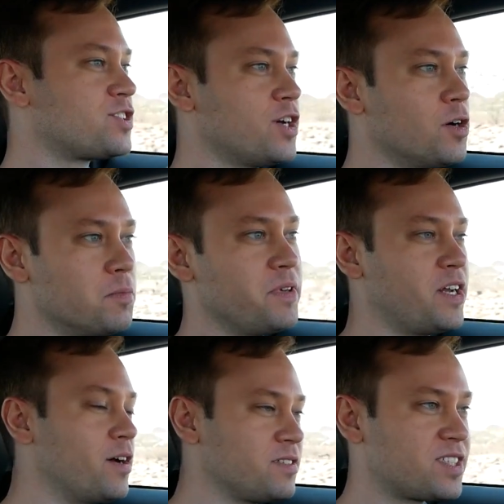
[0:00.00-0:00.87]
So,
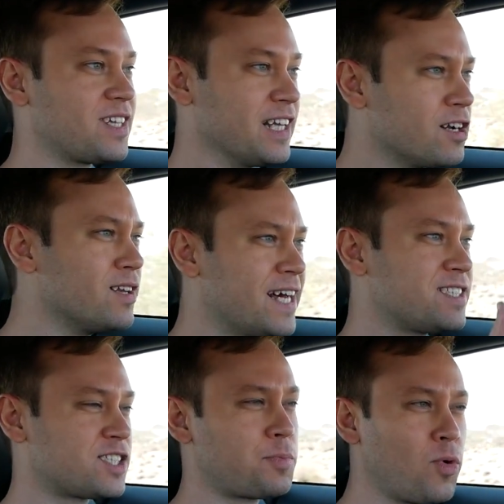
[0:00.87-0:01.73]
you know, just a little
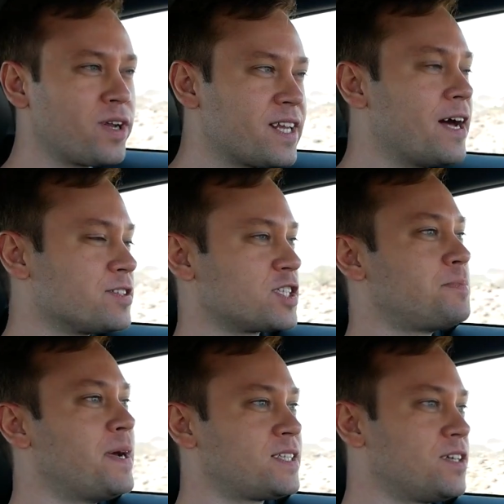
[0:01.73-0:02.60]
less sporty than I was
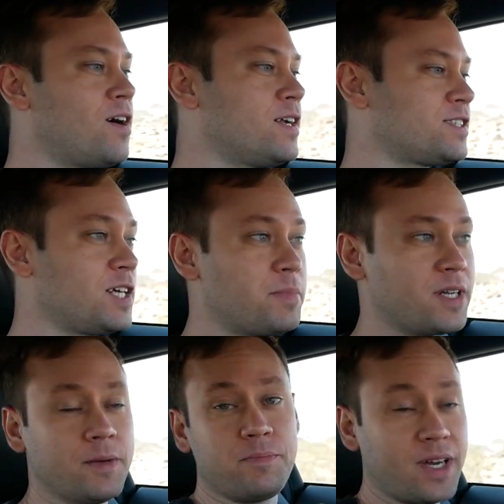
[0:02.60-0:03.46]
expecting honestly,
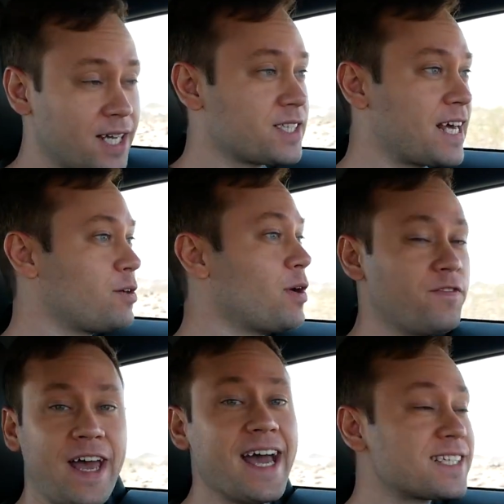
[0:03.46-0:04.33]
but it, because of that, you
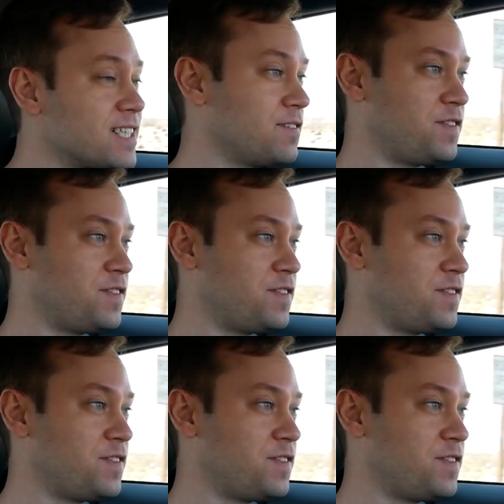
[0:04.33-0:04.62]
have excellent